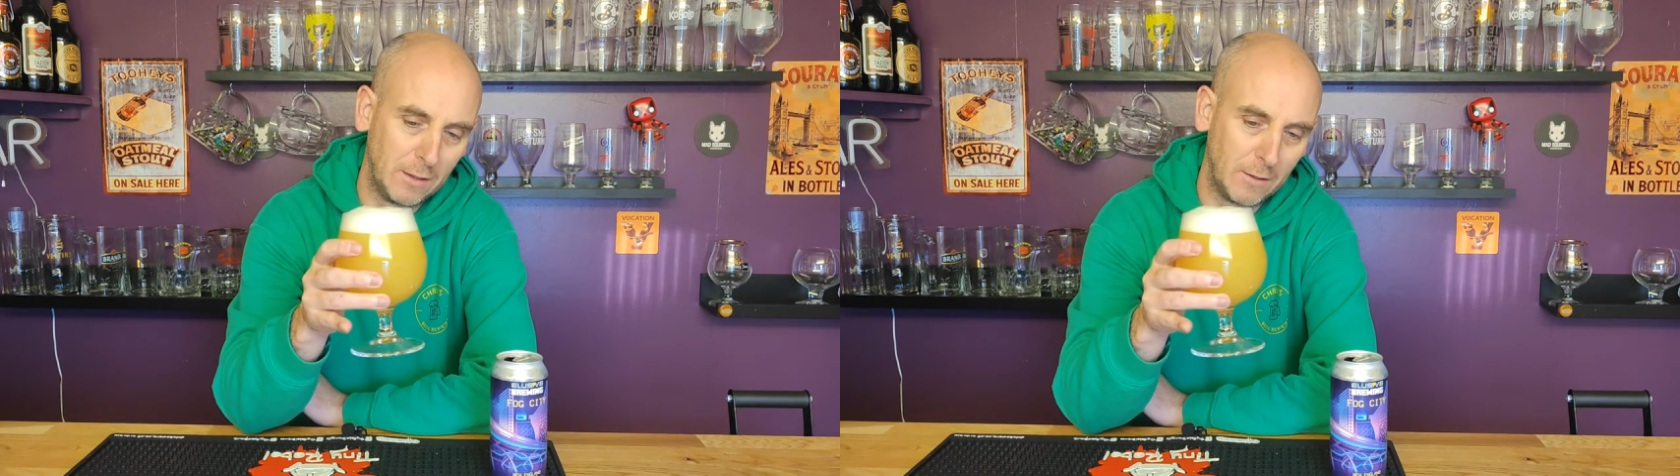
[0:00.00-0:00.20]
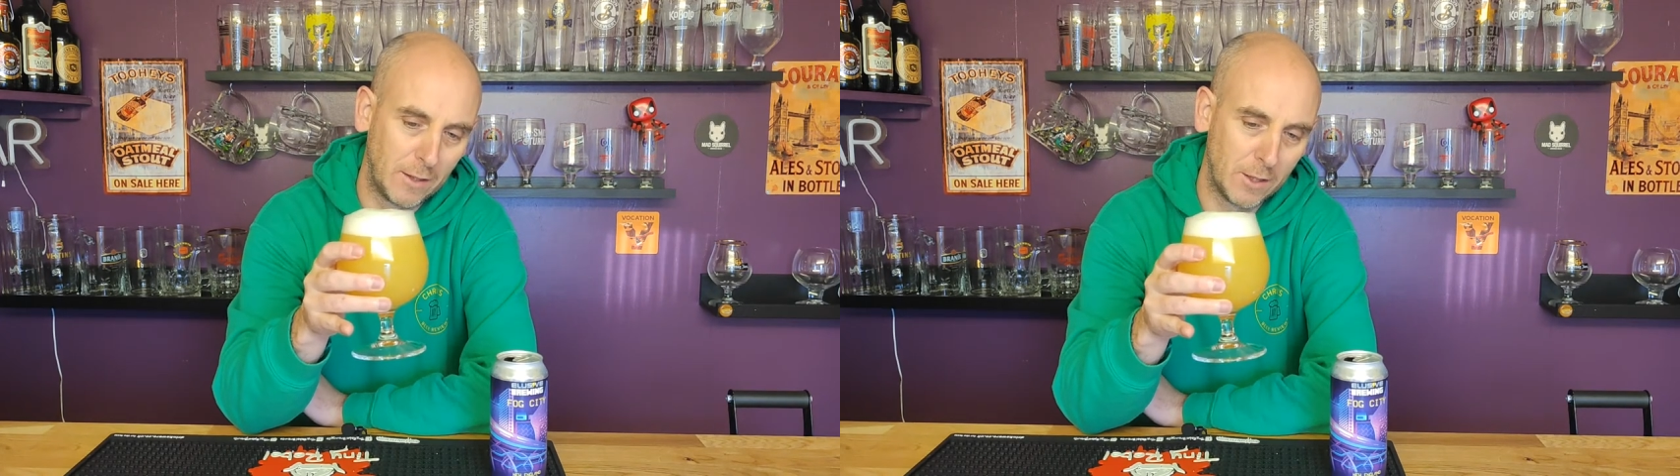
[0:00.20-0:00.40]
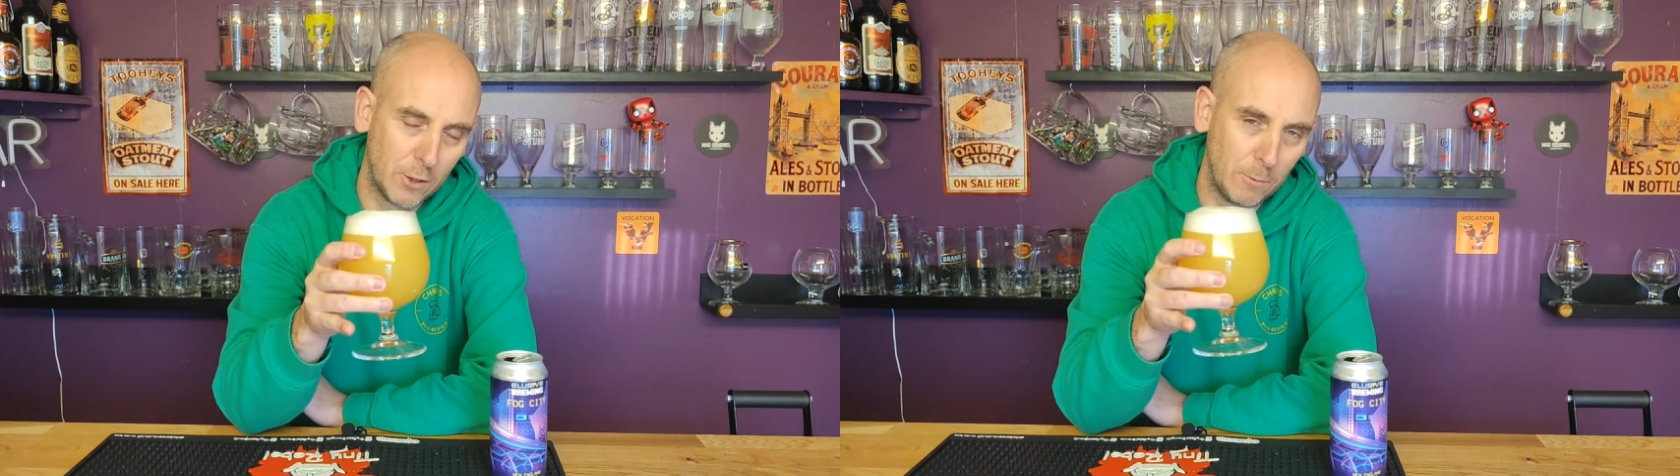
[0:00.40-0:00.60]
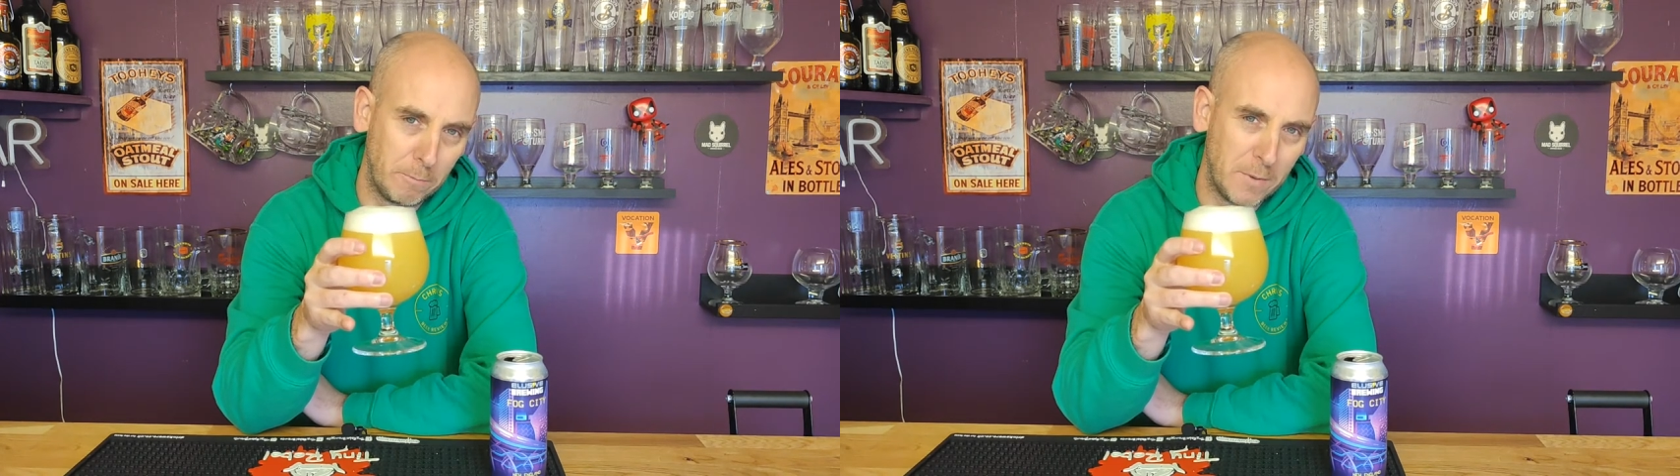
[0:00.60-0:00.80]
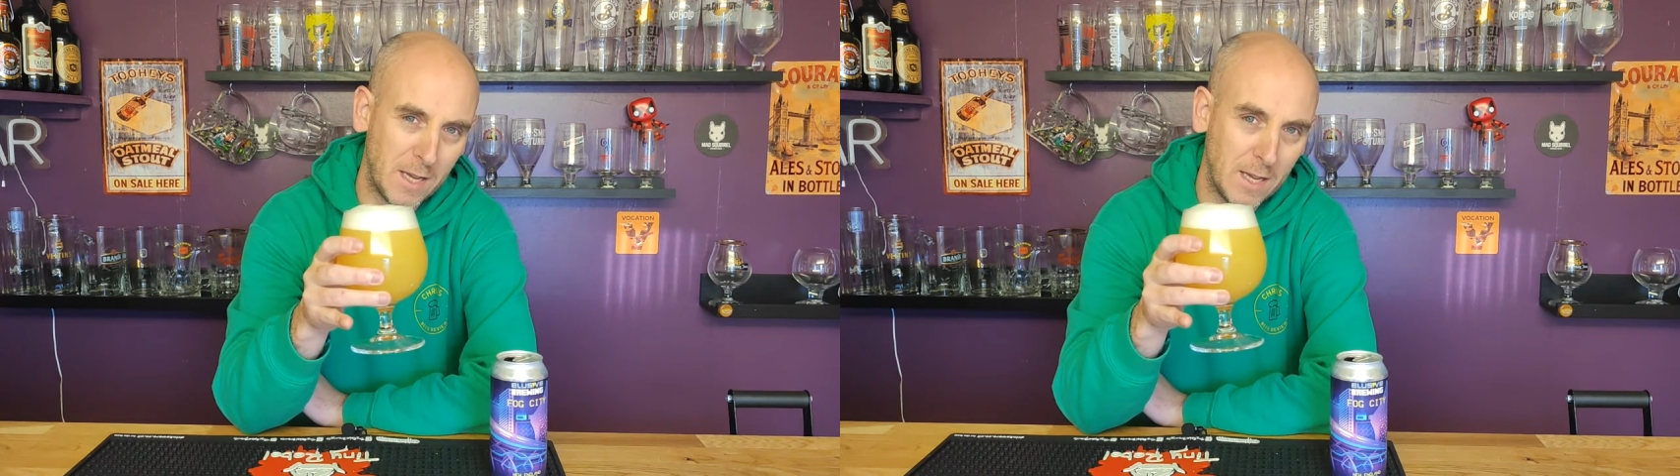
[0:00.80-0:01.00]
like it
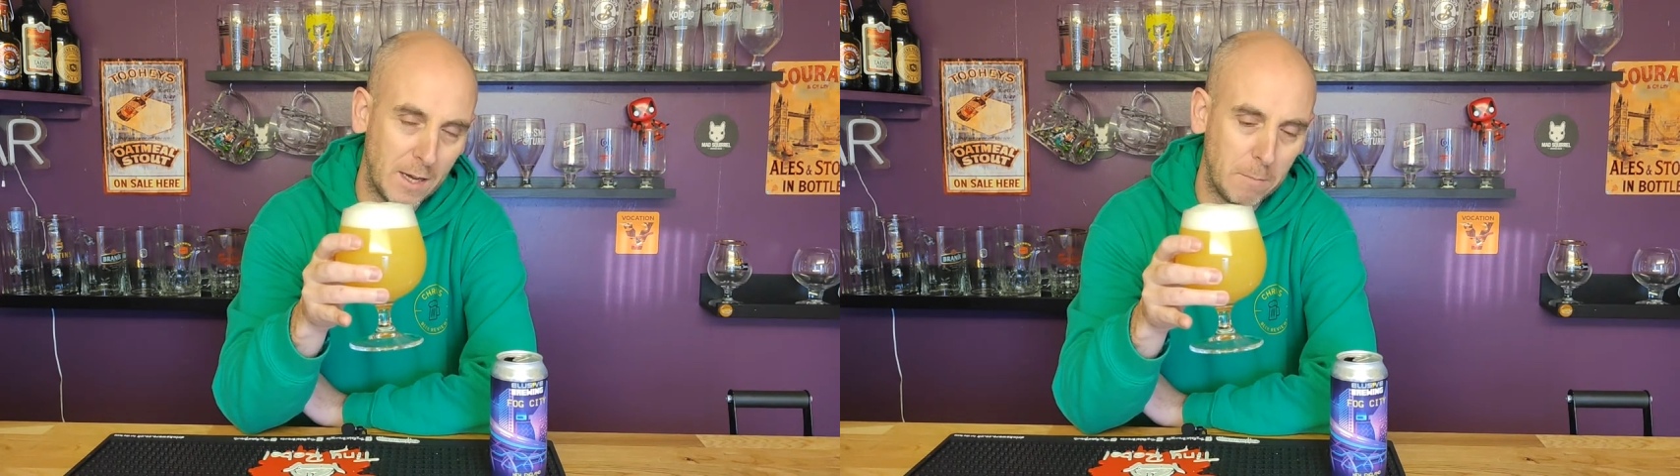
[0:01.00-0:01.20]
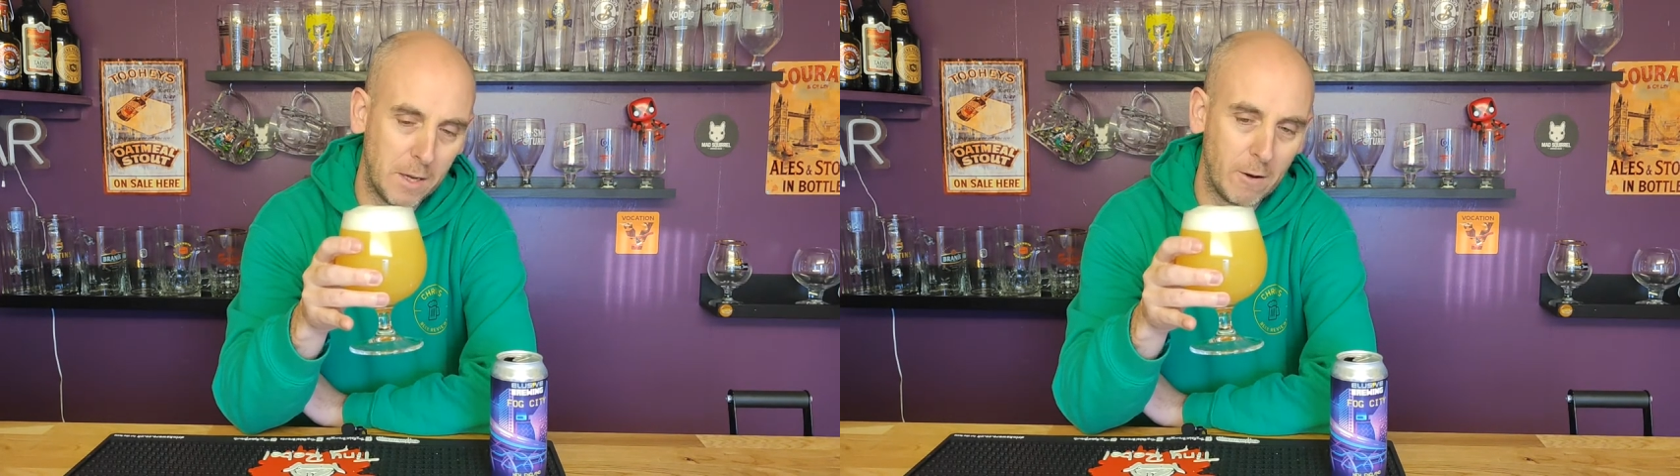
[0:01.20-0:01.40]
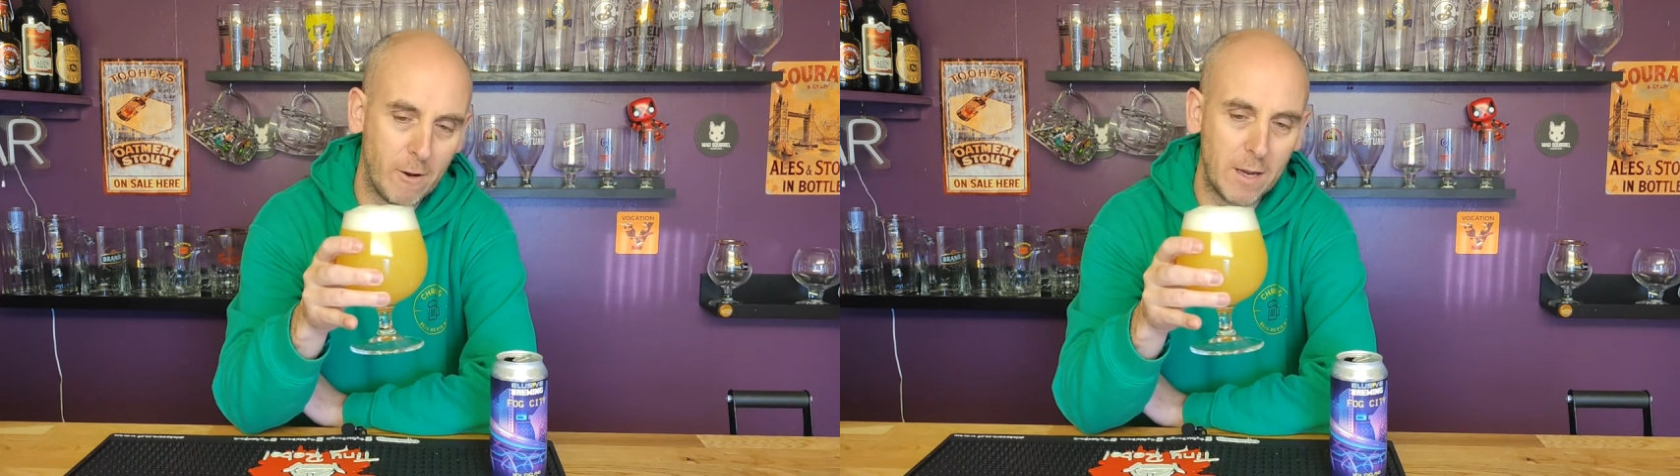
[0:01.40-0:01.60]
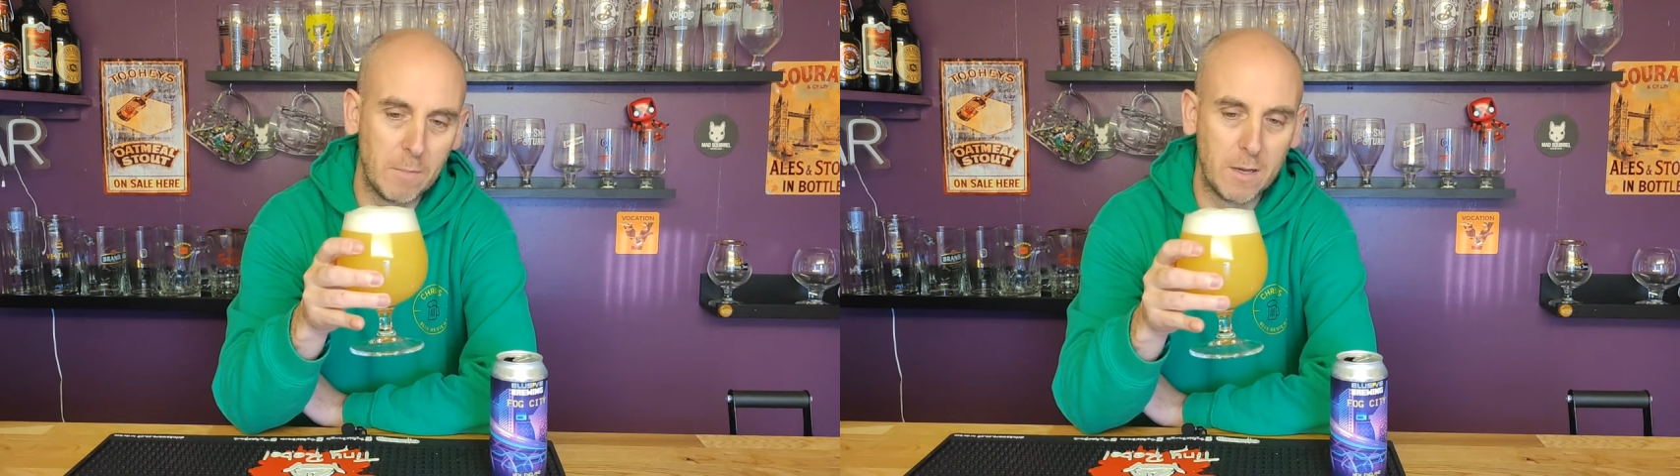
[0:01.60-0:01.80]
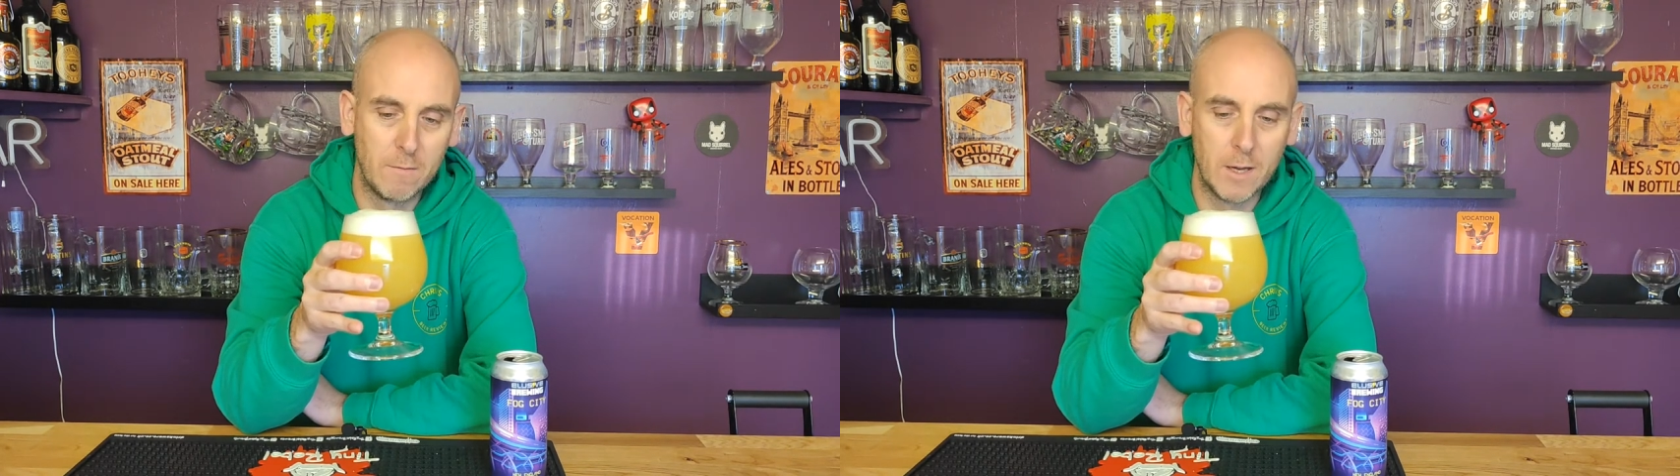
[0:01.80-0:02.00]
should be a bigger
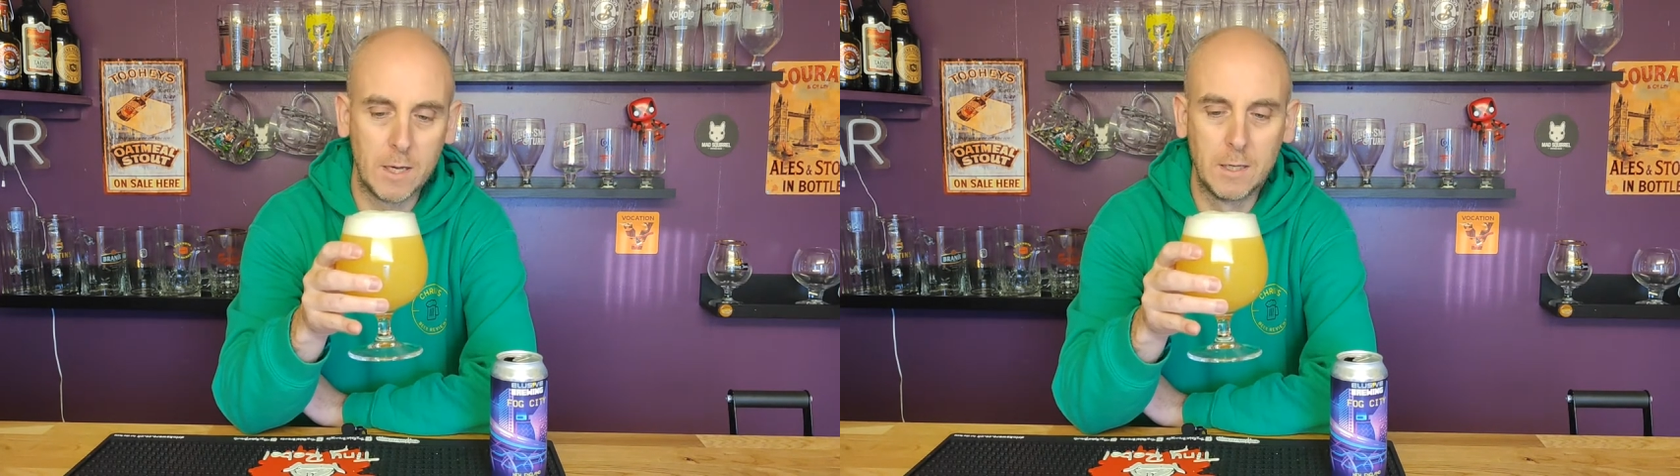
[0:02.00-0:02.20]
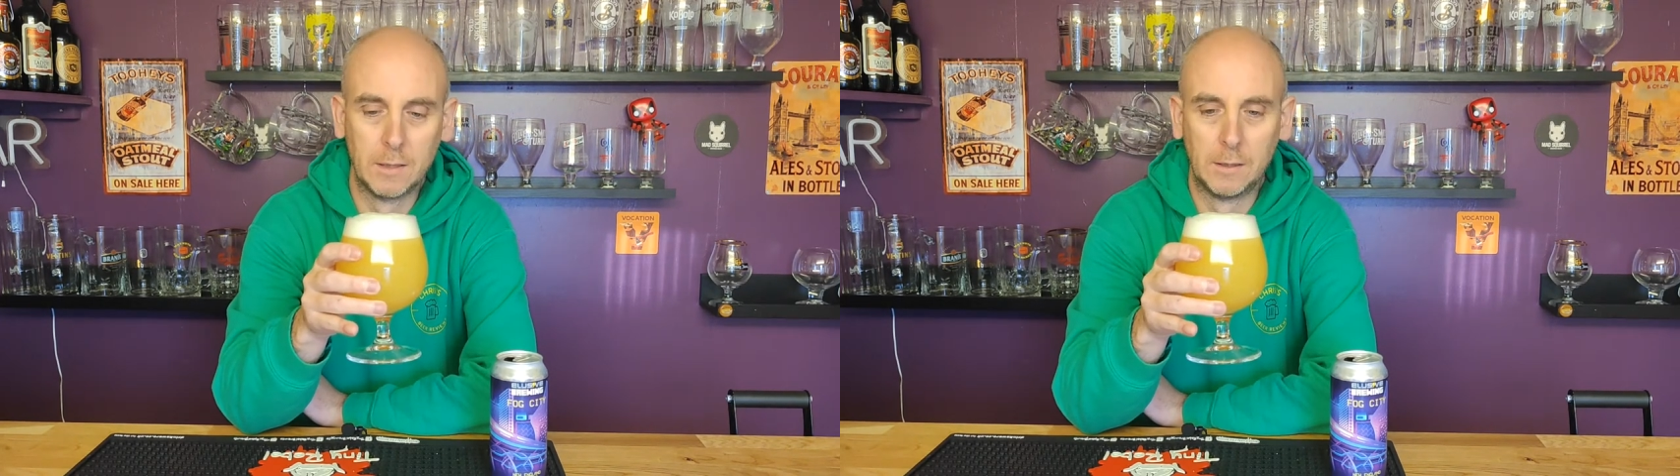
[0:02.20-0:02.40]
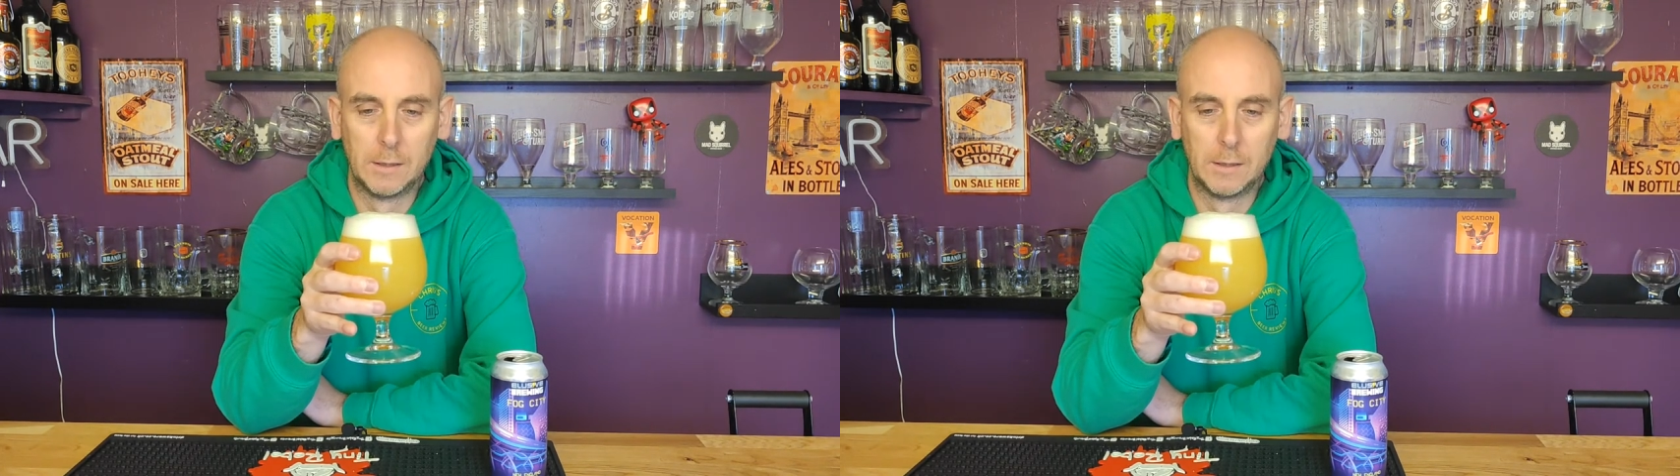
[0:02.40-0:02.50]
ABV.